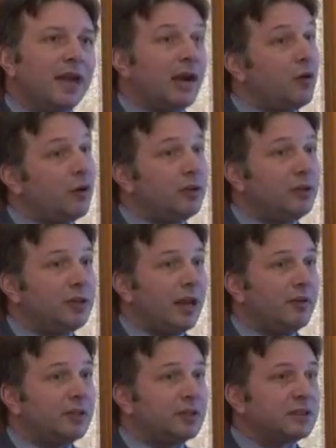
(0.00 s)
according to the
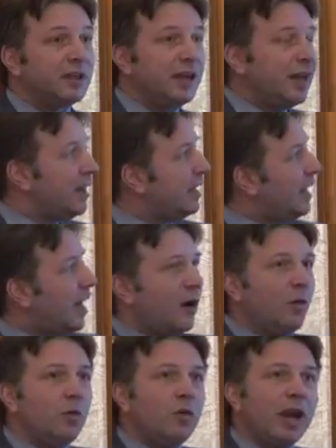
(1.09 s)
average.
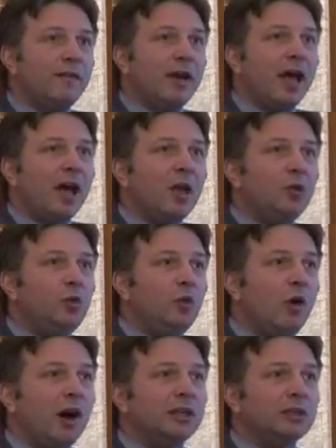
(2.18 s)
Now you have a
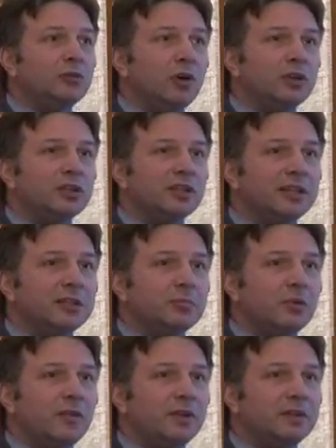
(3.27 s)
200 Turkish liras
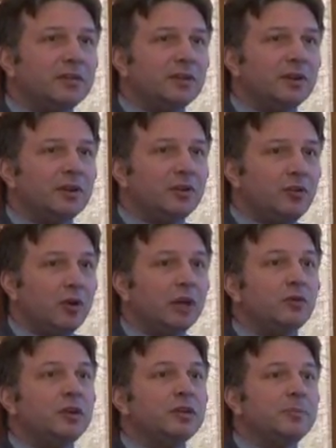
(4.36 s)
profit. You are
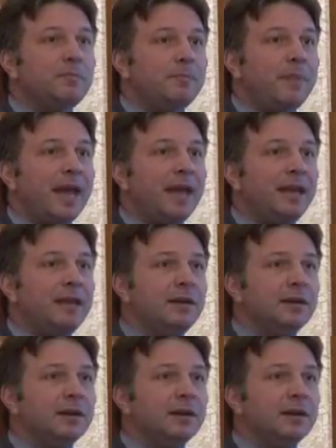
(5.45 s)
going to pay